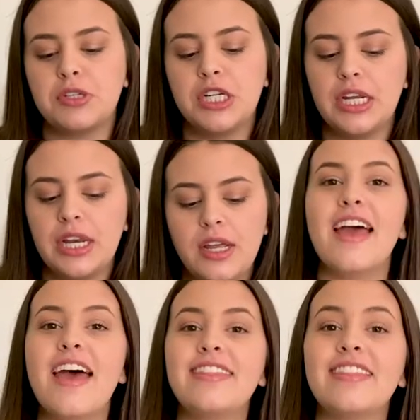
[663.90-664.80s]
machine.
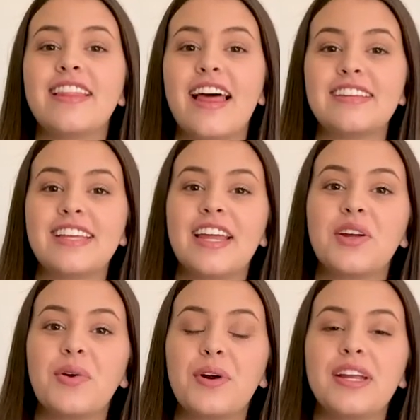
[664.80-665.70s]
And then the last
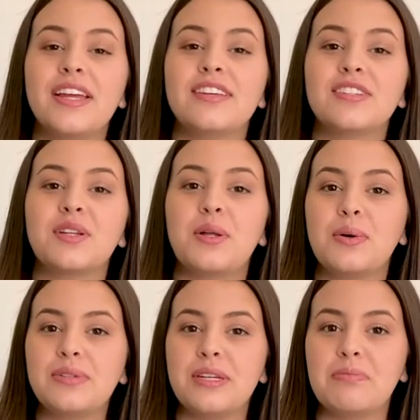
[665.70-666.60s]
category is
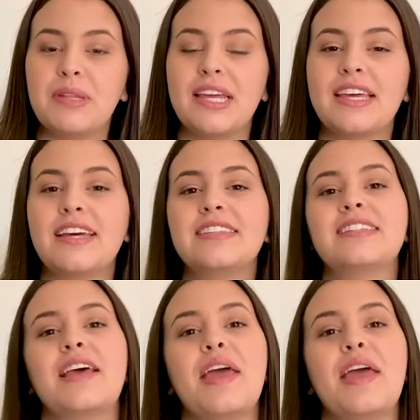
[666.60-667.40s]
clothes and blankets,